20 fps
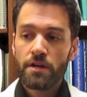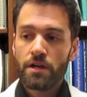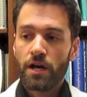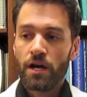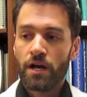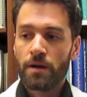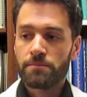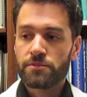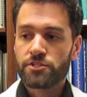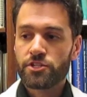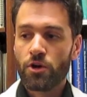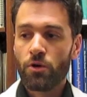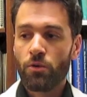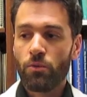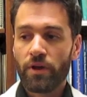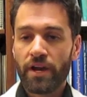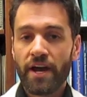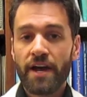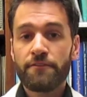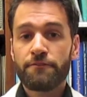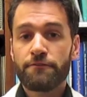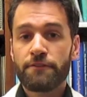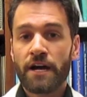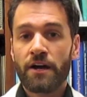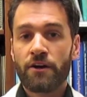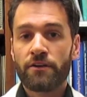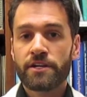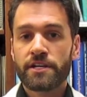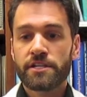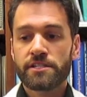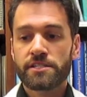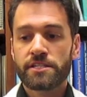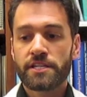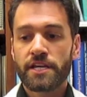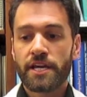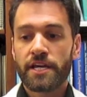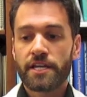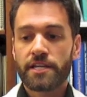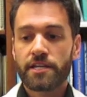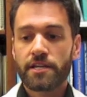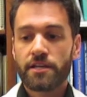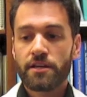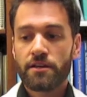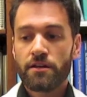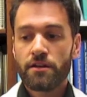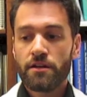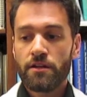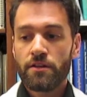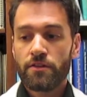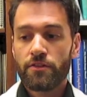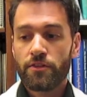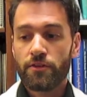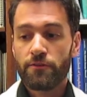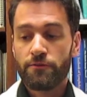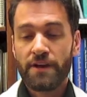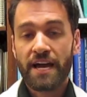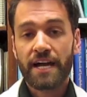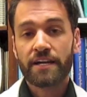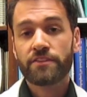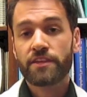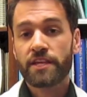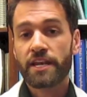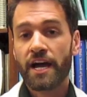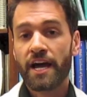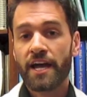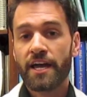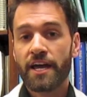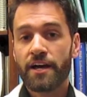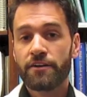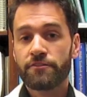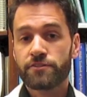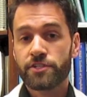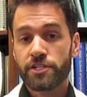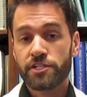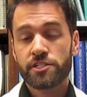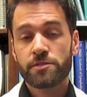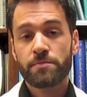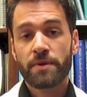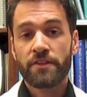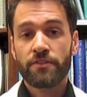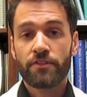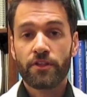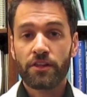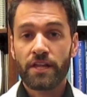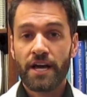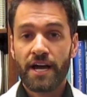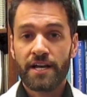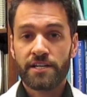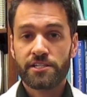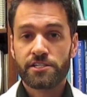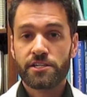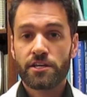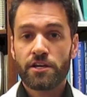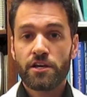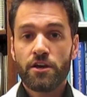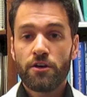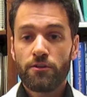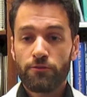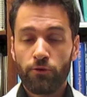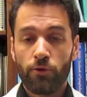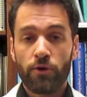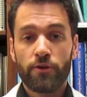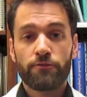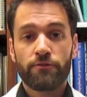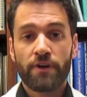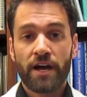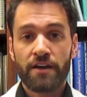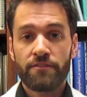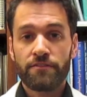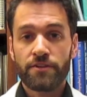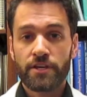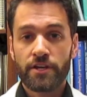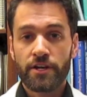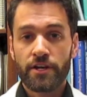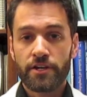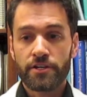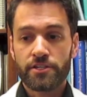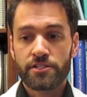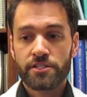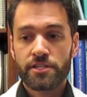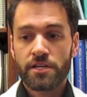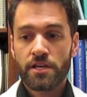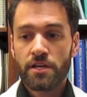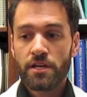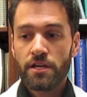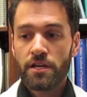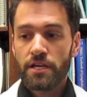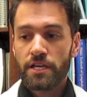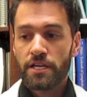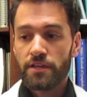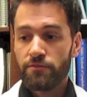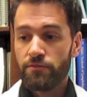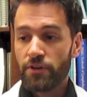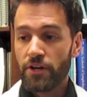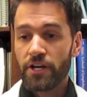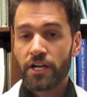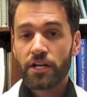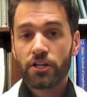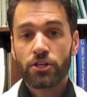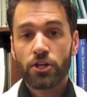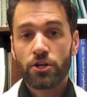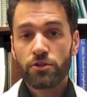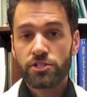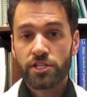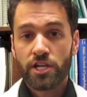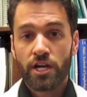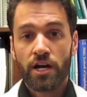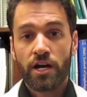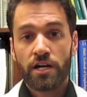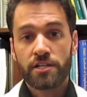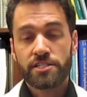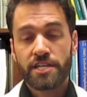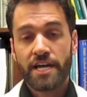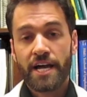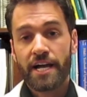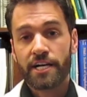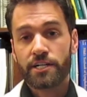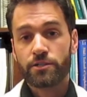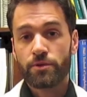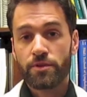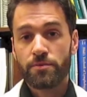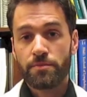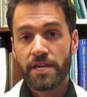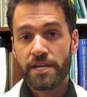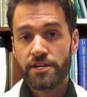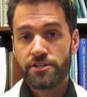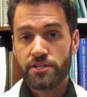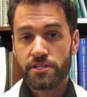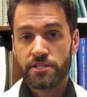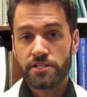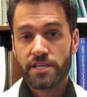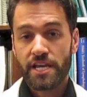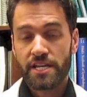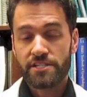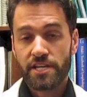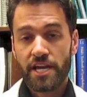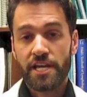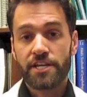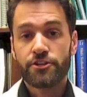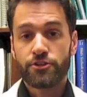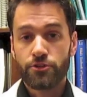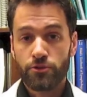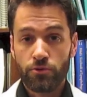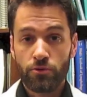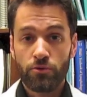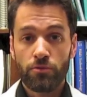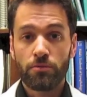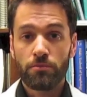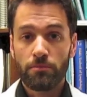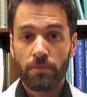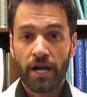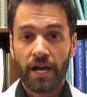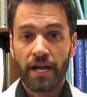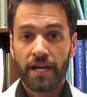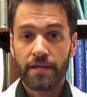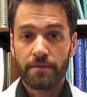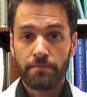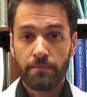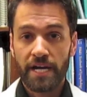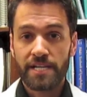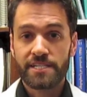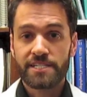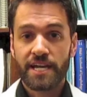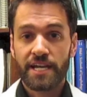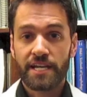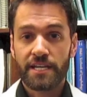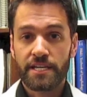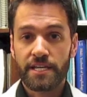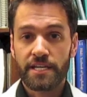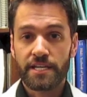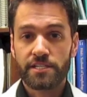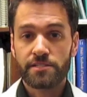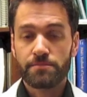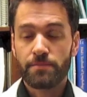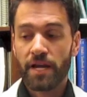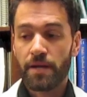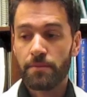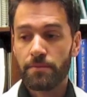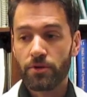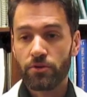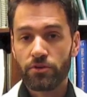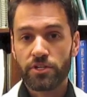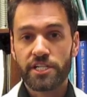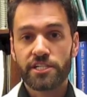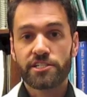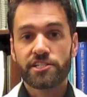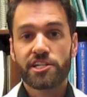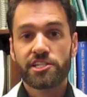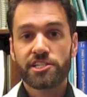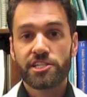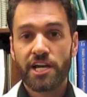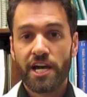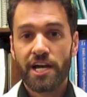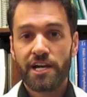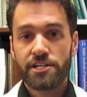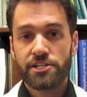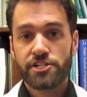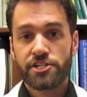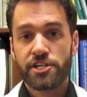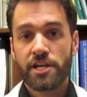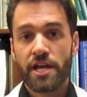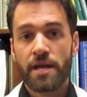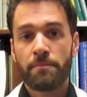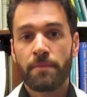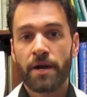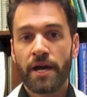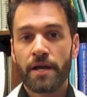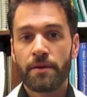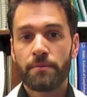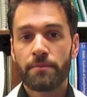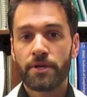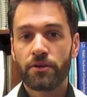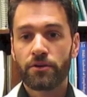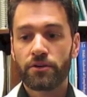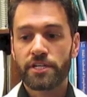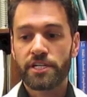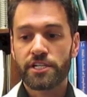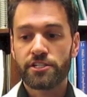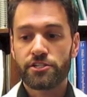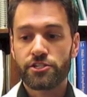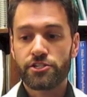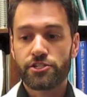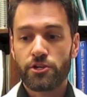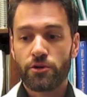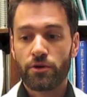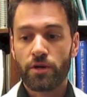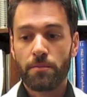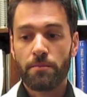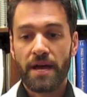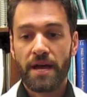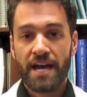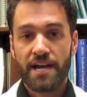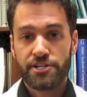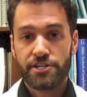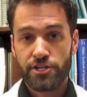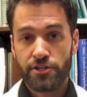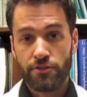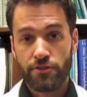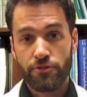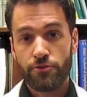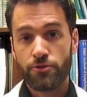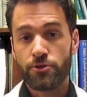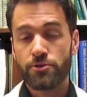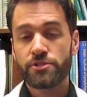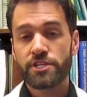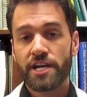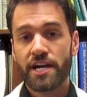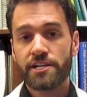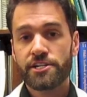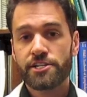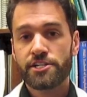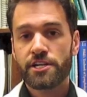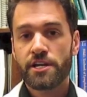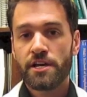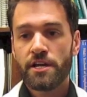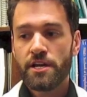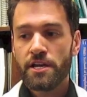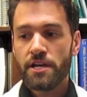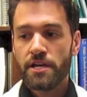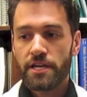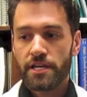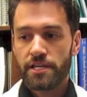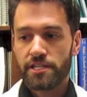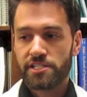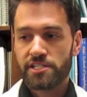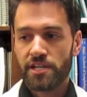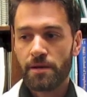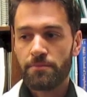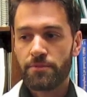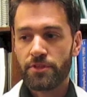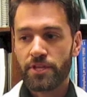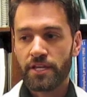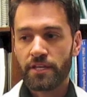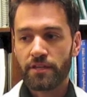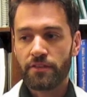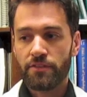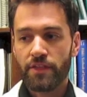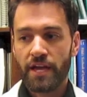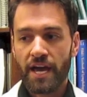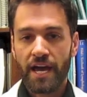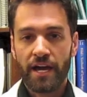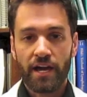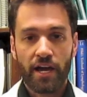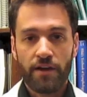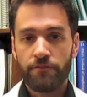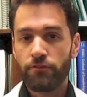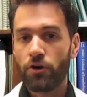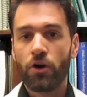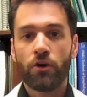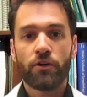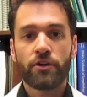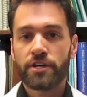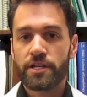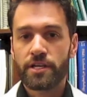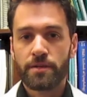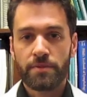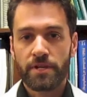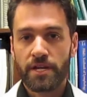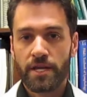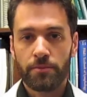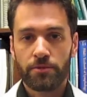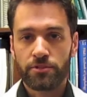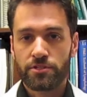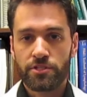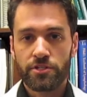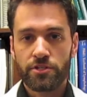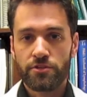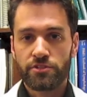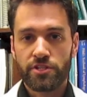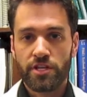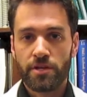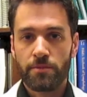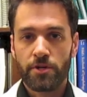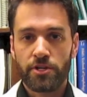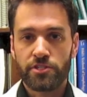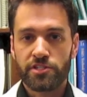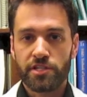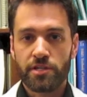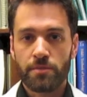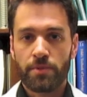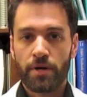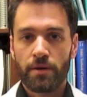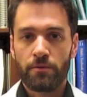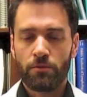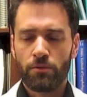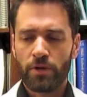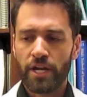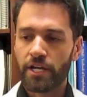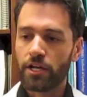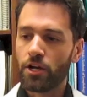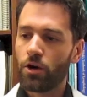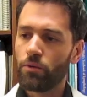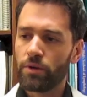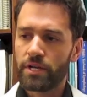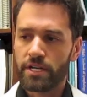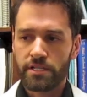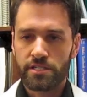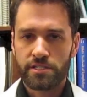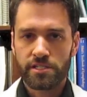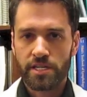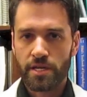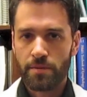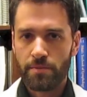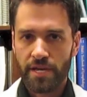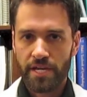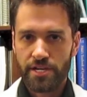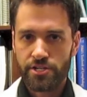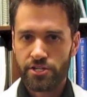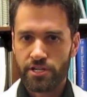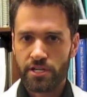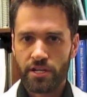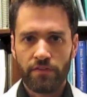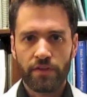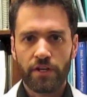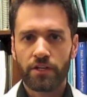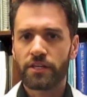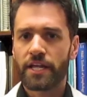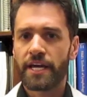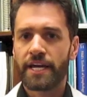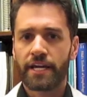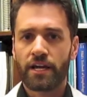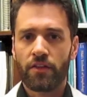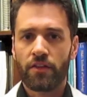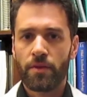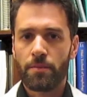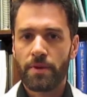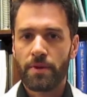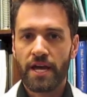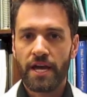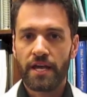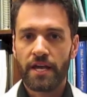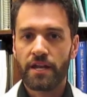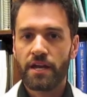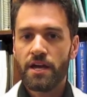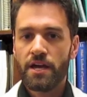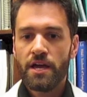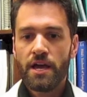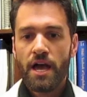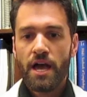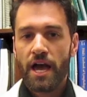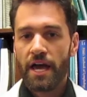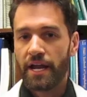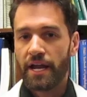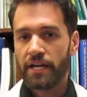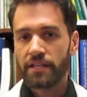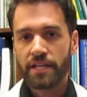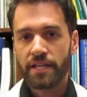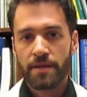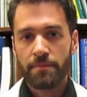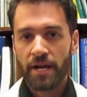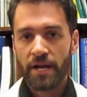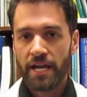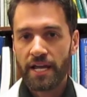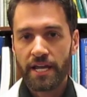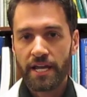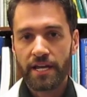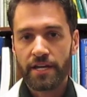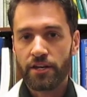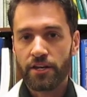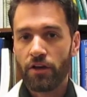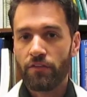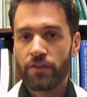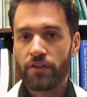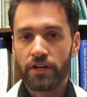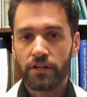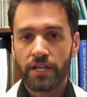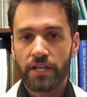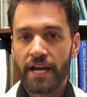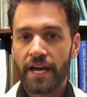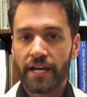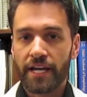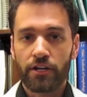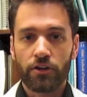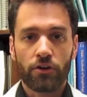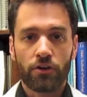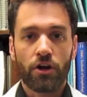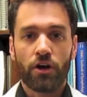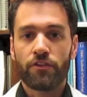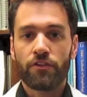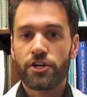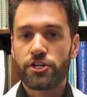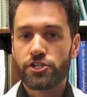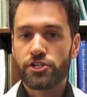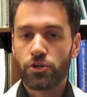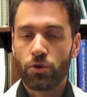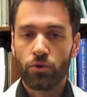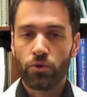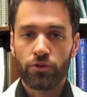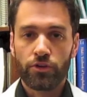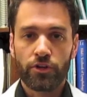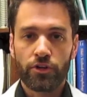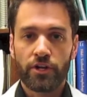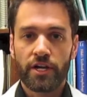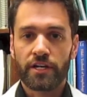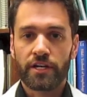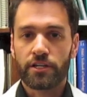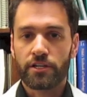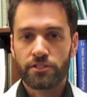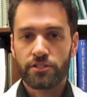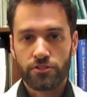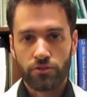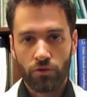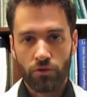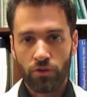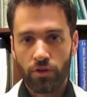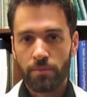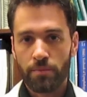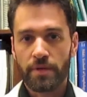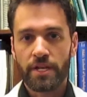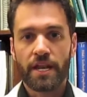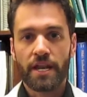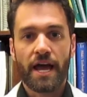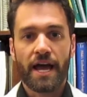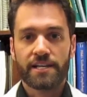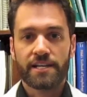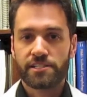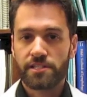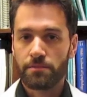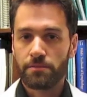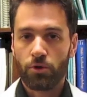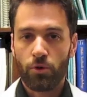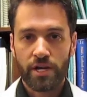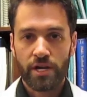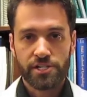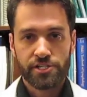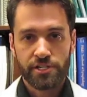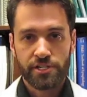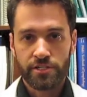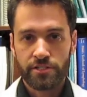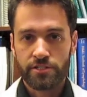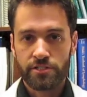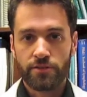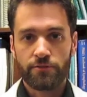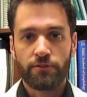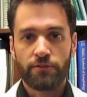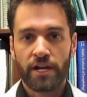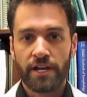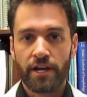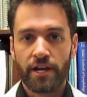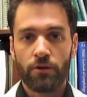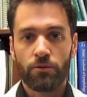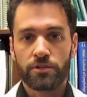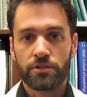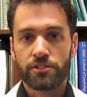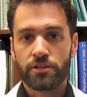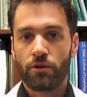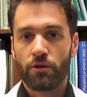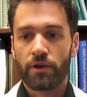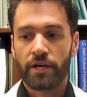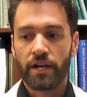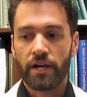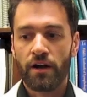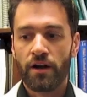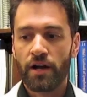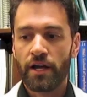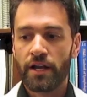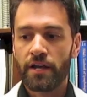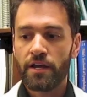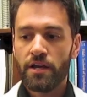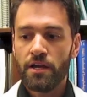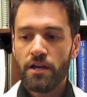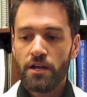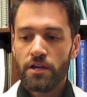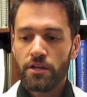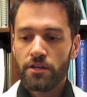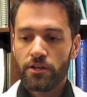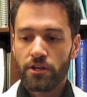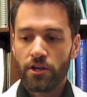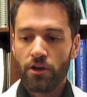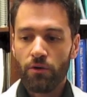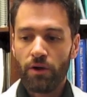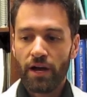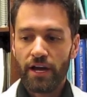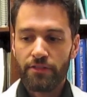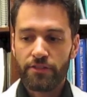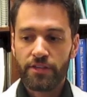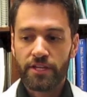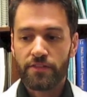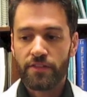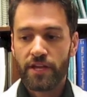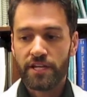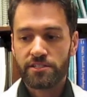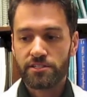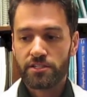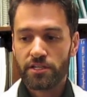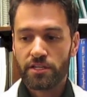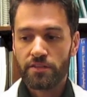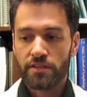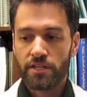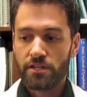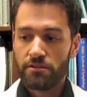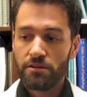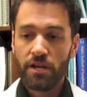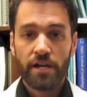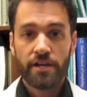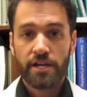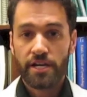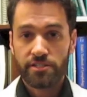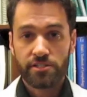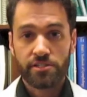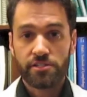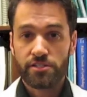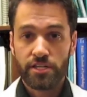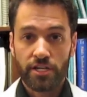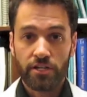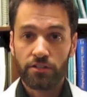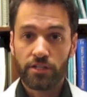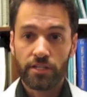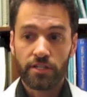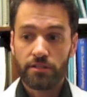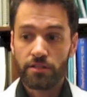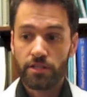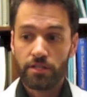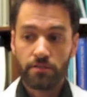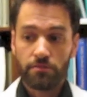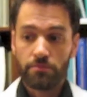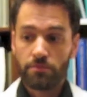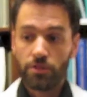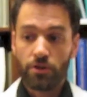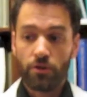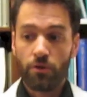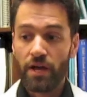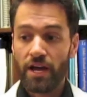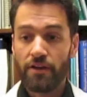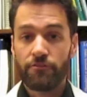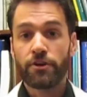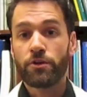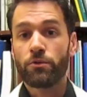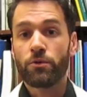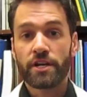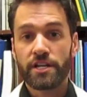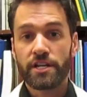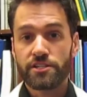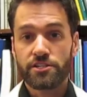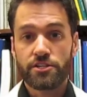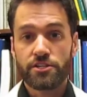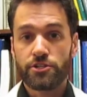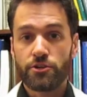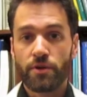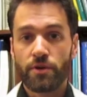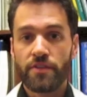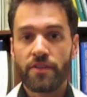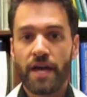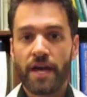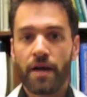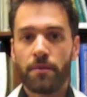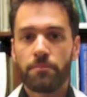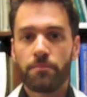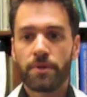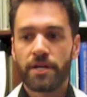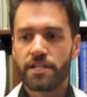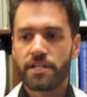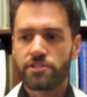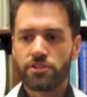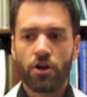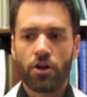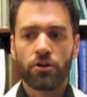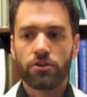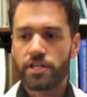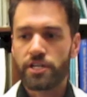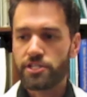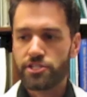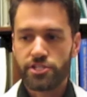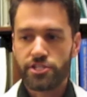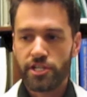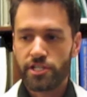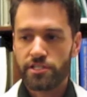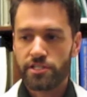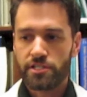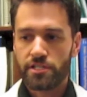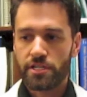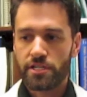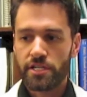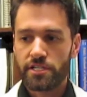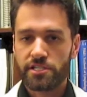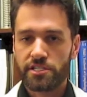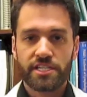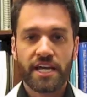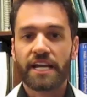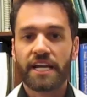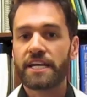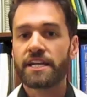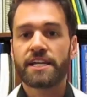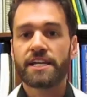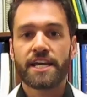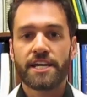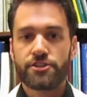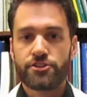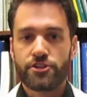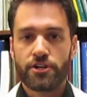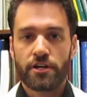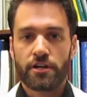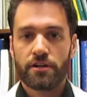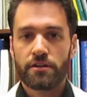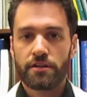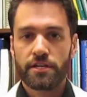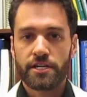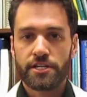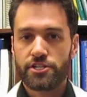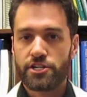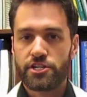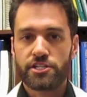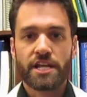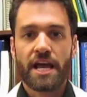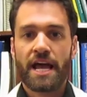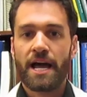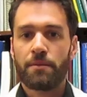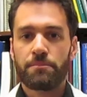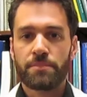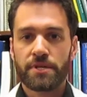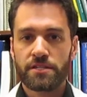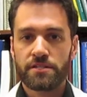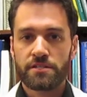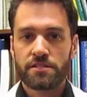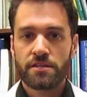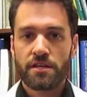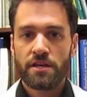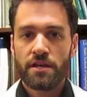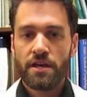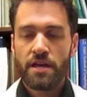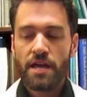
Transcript: Um, so what I've found is that the fact that I have just spent the last four or five years in very close contact with patients as I do my my techniques, my ability to touch and my ability to show compassion through touch is something that I've already been able to use in the emergency department. When I go in and see a patient and they're laying on the bed and I lay my hand on their leg or on their shoulder and console them and ask them questions to find out what's going on, you know, I think that's something that not necessarily that, you know, everyone isn't doing that, but it's all, it's just, it's second nature. It just happens.